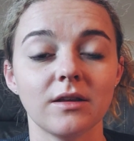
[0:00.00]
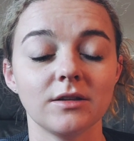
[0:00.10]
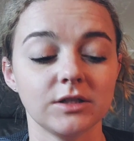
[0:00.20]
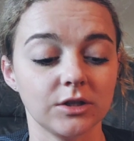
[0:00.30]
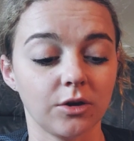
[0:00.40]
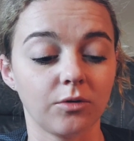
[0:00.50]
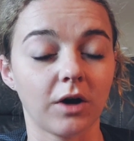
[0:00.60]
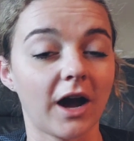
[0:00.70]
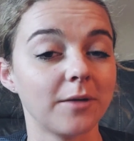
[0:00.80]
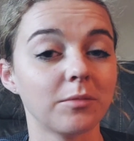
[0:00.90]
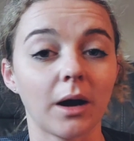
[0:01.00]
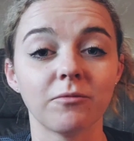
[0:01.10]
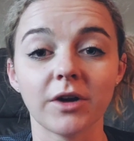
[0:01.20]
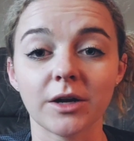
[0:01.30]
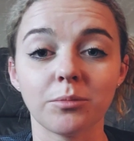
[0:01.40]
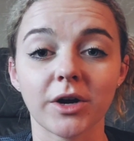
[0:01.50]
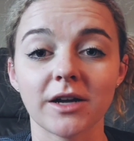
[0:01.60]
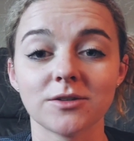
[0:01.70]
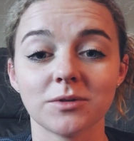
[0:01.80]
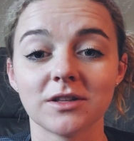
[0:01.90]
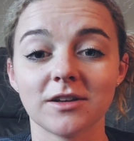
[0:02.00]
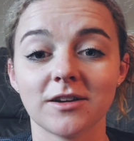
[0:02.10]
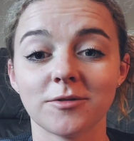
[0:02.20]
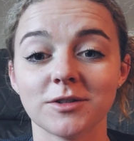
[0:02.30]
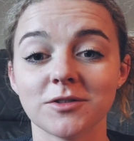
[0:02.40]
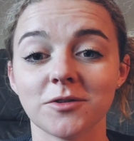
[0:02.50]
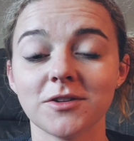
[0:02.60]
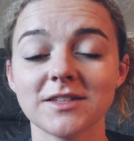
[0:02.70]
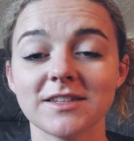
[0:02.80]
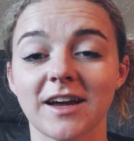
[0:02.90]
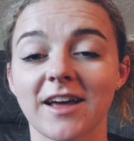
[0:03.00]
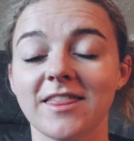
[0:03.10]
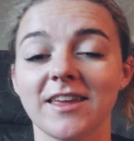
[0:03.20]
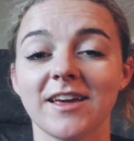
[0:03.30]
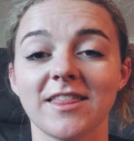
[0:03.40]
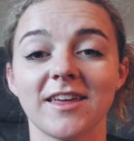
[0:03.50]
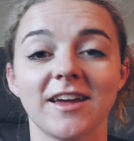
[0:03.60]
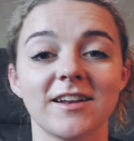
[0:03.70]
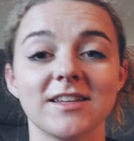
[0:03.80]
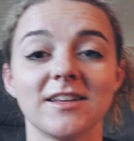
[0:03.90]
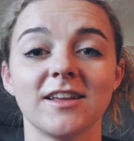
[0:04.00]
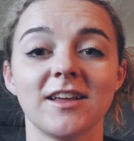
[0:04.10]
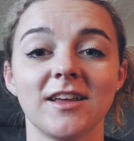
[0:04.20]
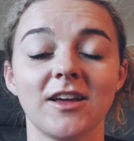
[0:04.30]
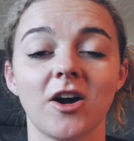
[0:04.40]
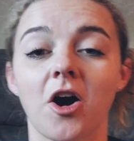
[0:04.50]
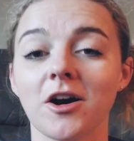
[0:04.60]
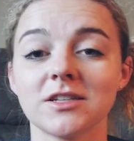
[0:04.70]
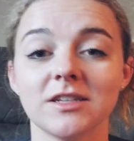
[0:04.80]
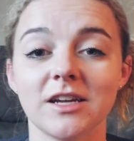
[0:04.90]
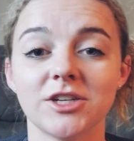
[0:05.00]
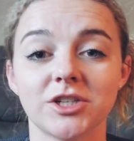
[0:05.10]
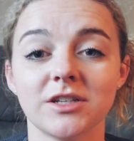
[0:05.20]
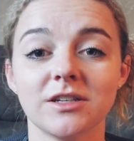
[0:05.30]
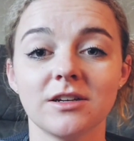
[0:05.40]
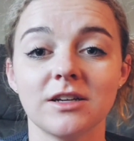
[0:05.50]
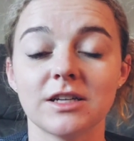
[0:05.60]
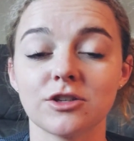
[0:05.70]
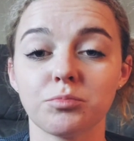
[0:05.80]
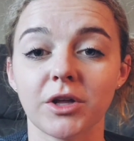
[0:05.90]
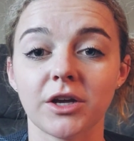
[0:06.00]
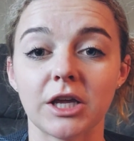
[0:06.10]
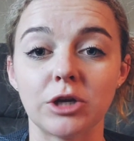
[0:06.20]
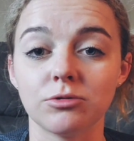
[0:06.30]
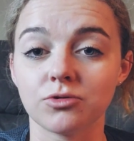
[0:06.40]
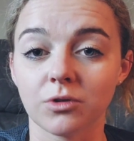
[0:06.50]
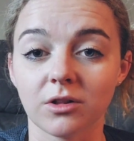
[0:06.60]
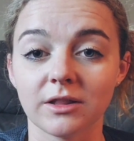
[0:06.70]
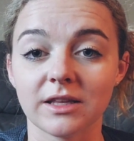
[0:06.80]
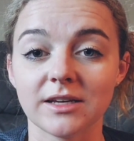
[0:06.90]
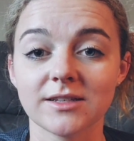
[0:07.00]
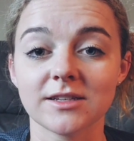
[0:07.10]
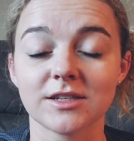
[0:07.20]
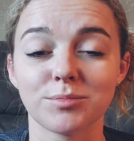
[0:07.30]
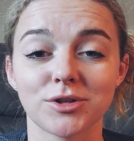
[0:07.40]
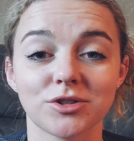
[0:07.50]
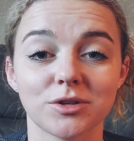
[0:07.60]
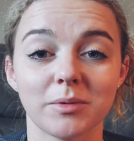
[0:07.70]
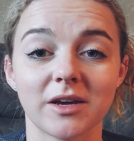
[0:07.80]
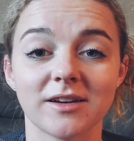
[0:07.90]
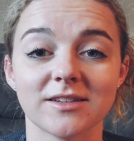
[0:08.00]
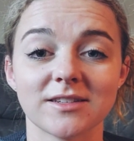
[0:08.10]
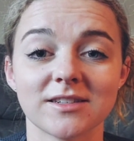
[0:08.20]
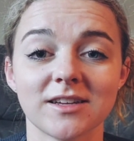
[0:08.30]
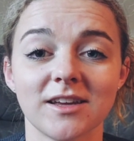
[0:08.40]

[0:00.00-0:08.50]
So I'm very impressed with the results. I think that oxidation does play a huge role in this, especially because